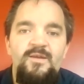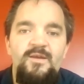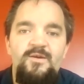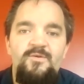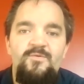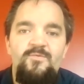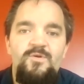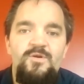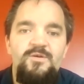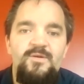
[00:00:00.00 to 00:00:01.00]

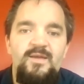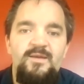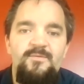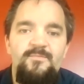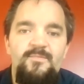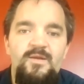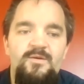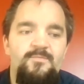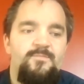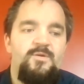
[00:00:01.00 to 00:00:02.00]
we're doing,
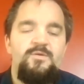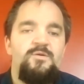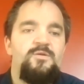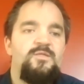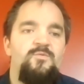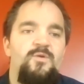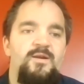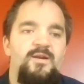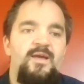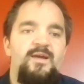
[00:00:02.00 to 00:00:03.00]
you told us you
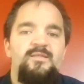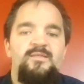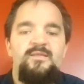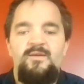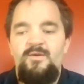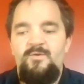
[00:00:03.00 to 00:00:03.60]
wanted X.